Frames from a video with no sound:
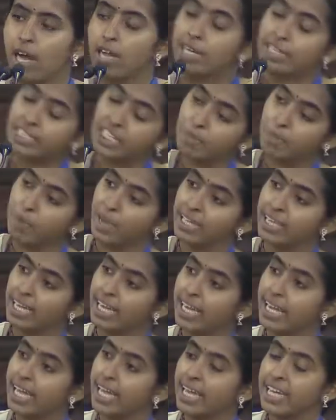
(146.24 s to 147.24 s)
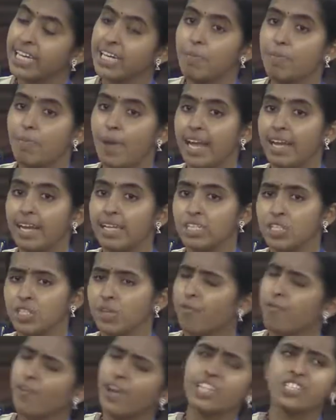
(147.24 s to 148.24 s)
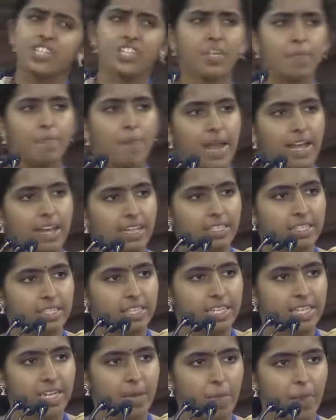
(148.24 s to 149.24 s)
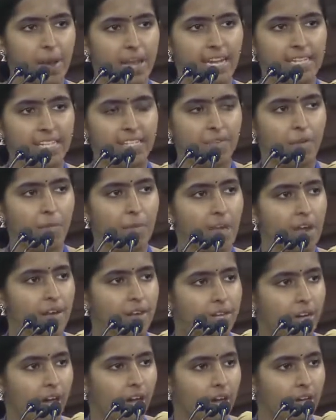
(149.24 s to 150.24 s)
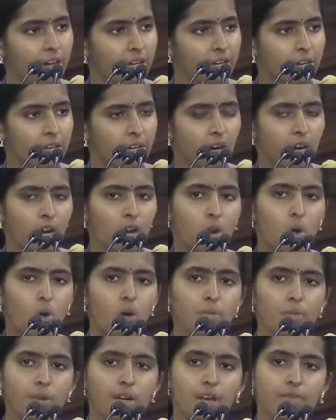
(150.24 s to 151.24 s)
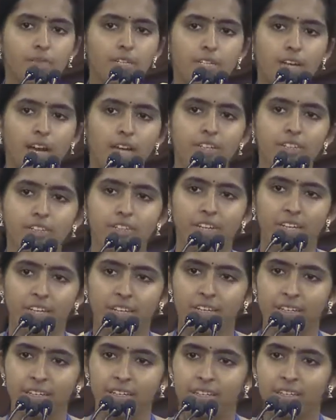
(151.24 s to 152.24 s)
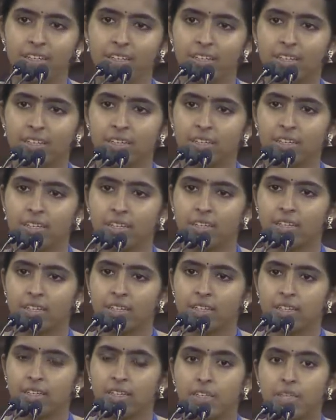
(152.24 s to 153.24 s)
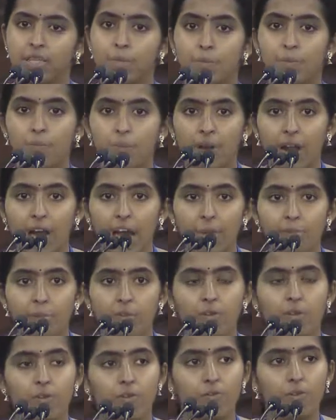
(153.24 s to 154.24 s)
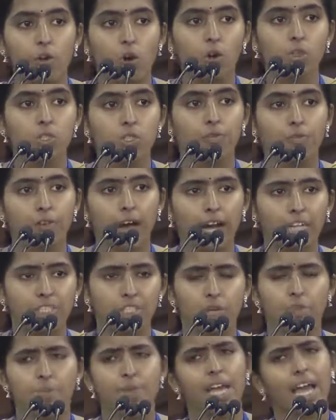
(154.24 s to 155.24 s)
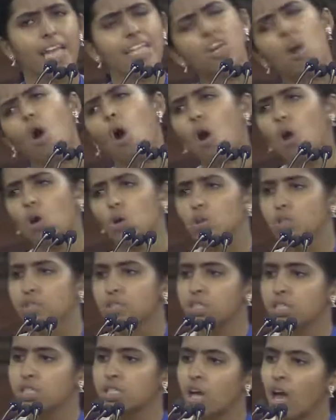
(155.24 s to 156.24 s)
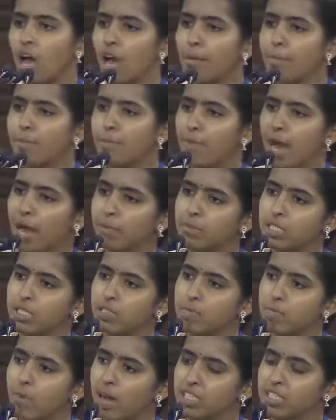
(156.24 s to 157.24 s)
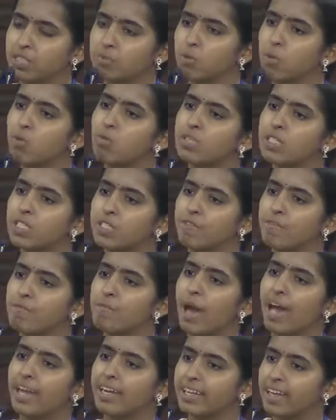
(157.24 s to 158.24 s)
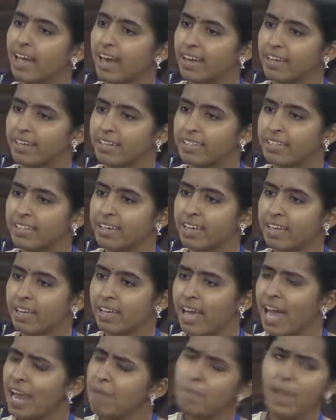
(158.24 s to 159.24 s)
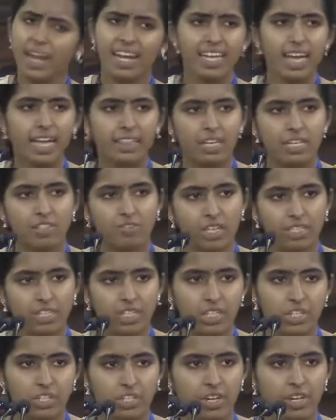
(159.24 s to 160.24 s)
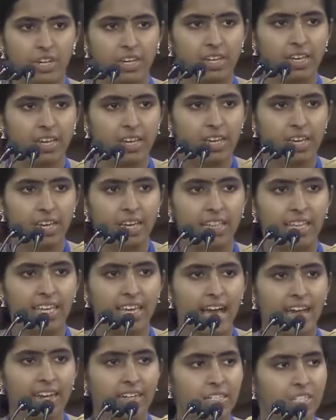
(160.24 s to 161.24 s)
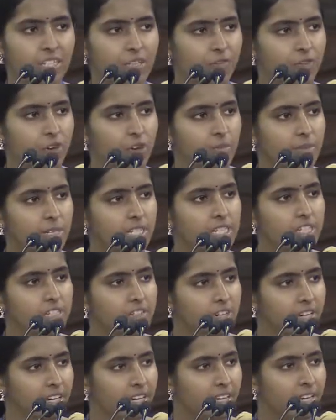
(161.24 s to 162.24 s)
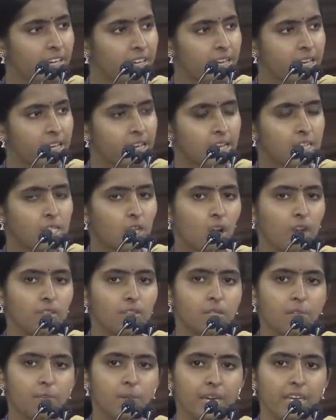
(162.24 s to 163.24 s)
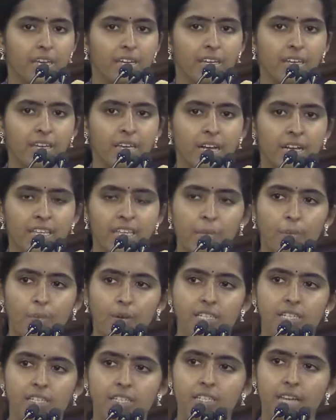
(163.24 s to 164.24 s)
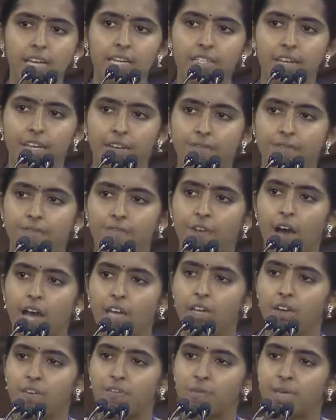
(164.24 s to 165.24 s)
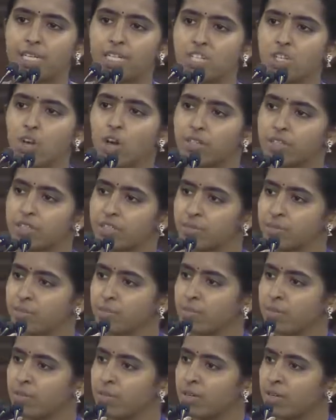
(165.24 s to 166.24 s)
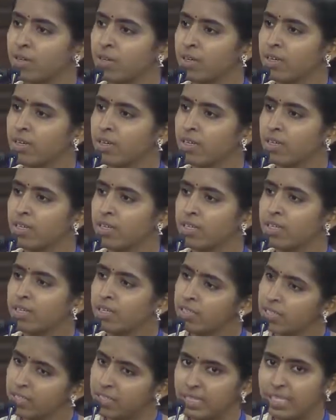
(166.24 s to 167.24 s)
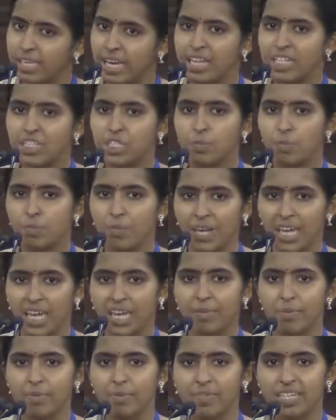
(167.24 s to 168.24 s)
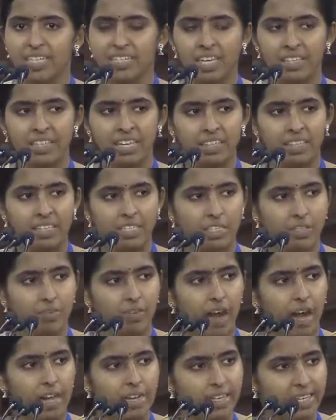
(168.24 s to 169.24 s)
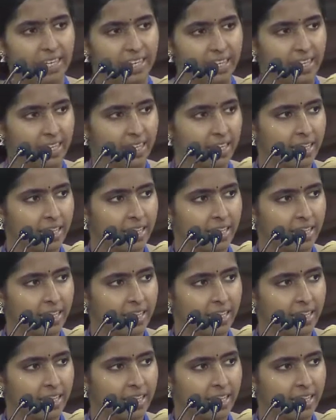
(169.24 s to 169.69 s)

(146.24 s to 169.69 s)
Let it be the Greek independence or the French independence, the independence of America, our own beloved country. The primeval force of action behind all these mammoth mass movements of mankind and many others registered in the annals of human history has always been the pulsating fire of patriotism. Desh prem ki dhadakti jwal hi